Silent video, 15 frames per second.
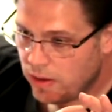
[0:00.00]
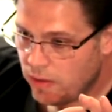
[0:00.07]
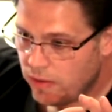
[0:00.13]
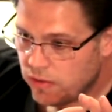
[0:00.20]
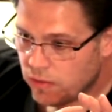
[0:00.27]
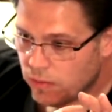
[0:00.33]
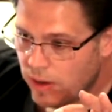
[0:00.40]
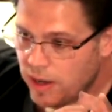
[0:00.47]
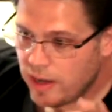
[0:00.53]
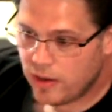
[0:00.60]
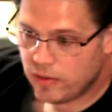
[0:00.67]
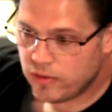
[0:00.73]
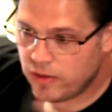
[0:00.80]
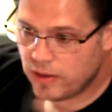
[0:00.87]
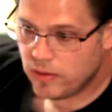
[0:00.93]
You know, it's a
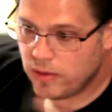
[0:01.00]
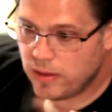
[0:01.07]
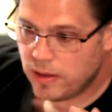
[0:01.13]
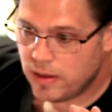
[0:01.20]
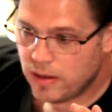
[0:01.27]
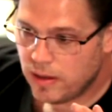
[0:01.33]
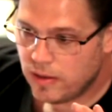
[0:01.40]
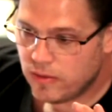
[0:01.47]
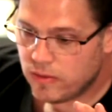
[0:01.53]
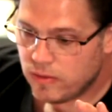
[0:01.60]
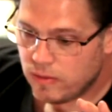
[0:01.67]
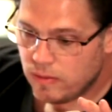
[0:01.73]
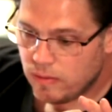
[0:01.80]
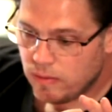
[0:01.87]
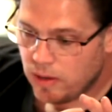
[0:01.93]
radial signal that
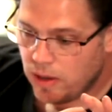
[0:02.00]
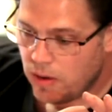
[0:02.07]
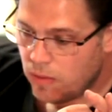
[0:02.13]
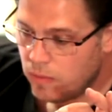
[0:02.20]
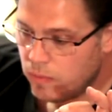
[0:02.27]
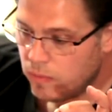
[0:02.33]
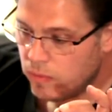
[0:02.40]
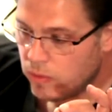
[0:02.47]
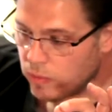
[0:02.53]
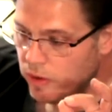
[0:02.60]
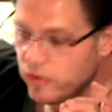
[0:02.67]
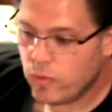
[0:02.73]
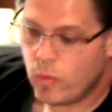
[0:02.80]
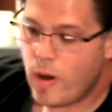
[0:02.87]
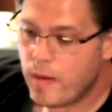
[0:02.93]
it's, you know, the
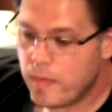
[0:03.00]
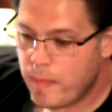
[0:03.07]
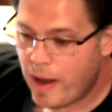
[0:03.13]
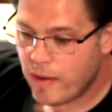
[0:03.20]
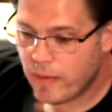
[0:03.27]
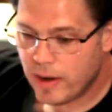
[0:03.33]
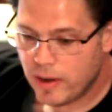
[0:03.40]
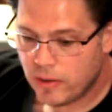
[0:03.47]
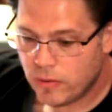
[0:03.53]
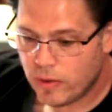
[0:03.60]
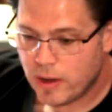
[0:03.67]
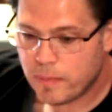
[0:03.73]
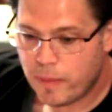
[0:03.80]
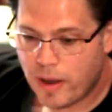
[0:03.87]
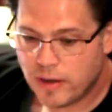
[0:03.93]
reason why we buy Radial
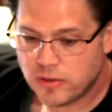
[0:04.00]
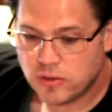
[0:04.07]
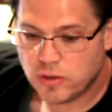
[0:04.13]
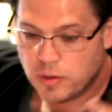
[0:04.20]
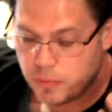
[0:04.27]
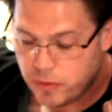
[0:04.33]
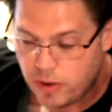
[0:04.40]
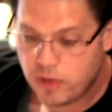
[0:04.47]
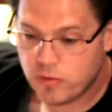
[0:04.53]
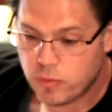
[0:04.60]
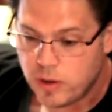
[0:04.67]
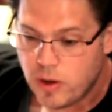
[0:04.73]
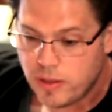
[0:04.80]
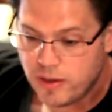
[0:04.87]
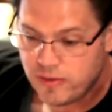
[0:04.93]
direct boxes are
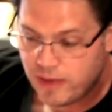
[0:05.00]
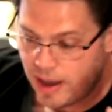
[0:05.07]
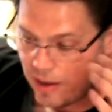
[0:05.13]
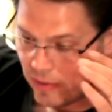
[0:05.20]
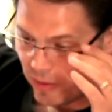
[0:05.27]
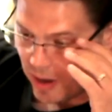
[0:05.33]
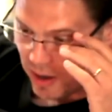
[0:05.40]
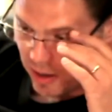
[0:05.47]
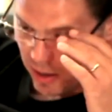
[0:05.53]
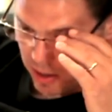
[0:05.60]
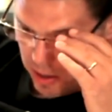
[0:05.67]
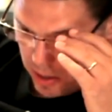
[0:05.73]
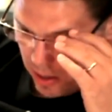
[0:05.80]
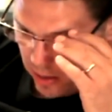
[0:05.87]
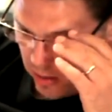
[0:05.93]
because we know they sound great
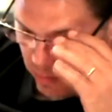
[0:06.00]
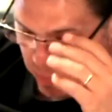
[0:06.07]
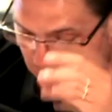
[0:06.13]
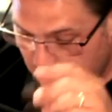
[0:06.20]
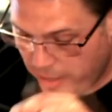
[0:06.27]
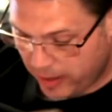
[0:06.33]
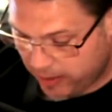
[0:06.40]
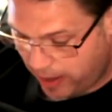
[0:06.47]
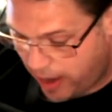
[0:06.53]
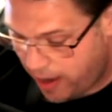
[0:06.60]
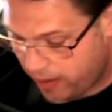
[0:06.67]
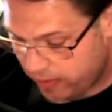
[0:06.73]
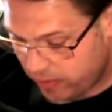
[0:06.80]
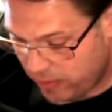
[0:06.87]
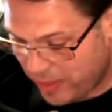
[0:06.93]
and they're built like
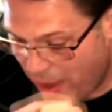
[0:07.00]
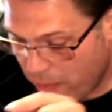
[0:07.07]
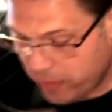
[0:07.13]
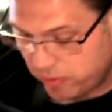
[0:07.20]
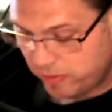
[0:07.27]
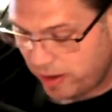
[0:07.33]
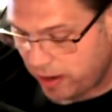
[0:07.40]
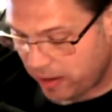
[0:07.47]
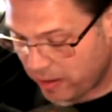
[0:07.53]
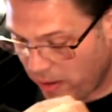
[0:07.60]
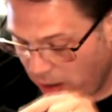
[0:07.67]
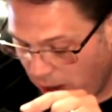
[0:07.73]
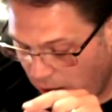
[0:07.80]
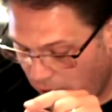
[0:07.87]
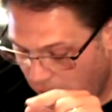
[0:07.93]
tanks. So that will send
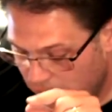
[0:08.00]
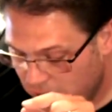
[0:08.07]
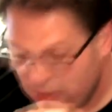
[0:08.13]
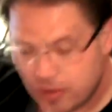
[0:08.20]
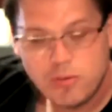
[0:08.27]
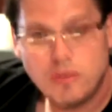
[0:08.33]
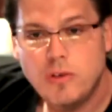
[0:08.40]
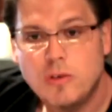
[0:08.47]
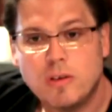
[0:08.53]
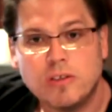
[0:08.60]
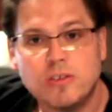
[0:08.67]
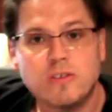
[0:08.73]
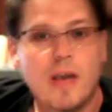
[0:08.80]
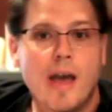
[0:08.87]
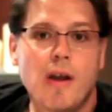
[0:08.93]
a signal you
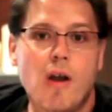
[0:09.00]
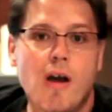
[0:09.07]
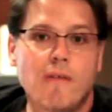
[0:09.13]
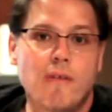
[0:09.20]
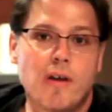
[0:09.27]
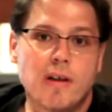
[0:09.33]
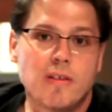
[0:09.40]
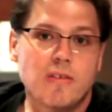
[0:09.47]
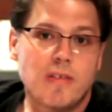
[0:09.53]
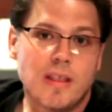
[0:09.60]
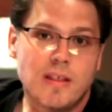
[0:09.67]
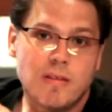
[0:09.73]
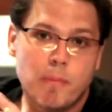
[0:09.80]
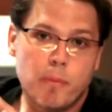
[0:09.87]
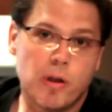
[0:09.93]
can sign off on and
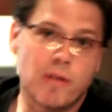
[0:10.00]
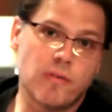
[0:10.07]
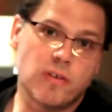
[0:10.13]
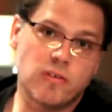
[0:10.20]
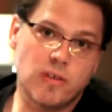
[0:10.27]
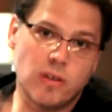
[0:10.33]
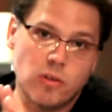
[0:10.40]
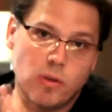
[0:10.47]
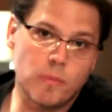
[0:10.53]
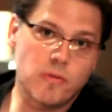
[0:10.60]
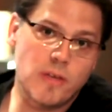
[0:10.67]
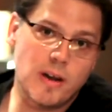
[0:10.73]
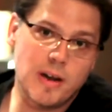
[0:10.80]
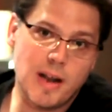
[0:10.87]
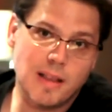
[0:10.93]
say that's a perfect signal I'm
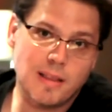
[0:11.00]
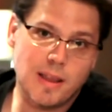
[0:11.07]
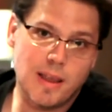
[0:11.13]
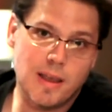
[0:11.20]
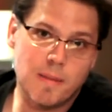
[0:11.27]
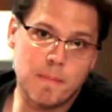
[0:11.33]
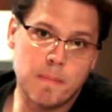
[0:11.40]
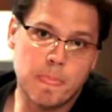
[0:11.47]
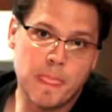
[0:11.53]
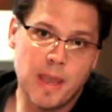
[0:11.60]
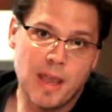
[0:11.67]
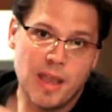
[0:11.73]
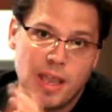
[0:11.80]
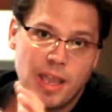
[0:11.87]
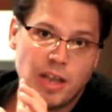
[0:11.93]
sending out to him.
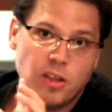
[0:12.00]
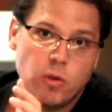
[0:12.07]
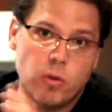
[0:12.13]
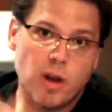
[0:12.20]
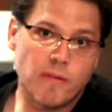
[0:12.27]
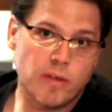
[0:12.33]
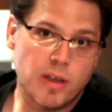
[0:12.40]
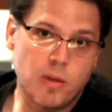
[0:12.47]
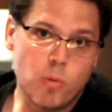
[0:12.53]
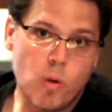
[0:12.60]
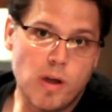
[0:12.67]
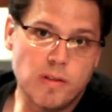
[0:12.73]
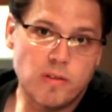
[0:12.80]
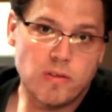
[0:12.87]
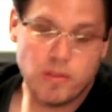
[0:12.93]
He can do whatever he
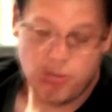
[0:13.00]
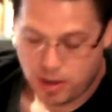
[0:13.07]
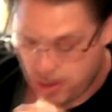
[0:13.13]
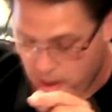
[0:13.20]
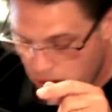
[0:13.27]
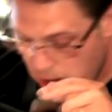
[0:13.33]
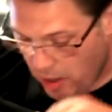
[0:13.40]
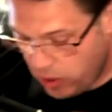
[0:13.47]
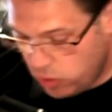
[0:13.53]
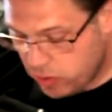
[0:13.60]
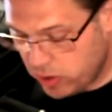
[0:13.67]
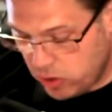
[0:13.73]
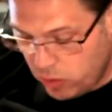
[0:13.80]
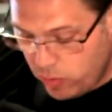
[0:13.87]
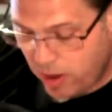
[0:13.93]
wants, and
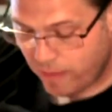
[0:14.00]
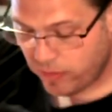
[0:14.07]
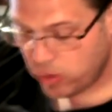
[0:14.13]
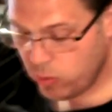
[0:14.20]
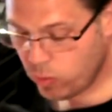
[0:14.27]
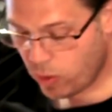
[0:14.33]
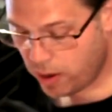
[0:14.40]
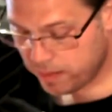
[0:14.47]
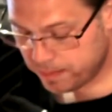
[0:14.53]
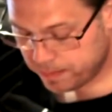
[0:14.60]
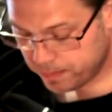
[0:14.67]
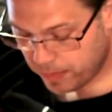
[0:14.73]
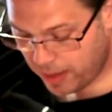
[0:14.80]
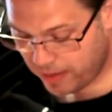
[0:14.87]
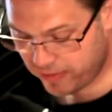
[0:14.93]
you can do whatever you want
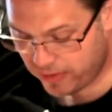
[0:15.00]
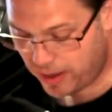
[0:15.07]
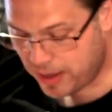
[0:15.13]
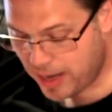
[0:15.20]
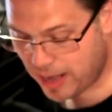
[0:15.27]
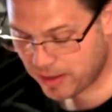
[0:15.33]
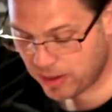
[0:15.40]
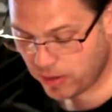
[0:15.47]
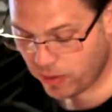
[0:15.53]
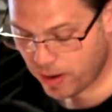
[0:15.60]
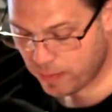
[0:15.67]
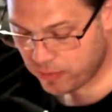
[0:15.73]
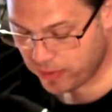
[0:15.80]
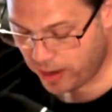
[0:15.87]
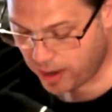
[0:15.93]
and send it out to
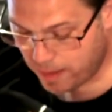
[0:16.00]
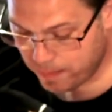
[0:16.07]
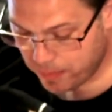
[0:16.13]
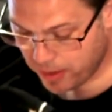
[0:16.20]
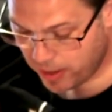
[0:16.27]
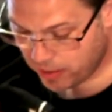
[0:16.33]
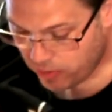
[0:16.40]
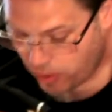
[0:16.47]
your amp setup.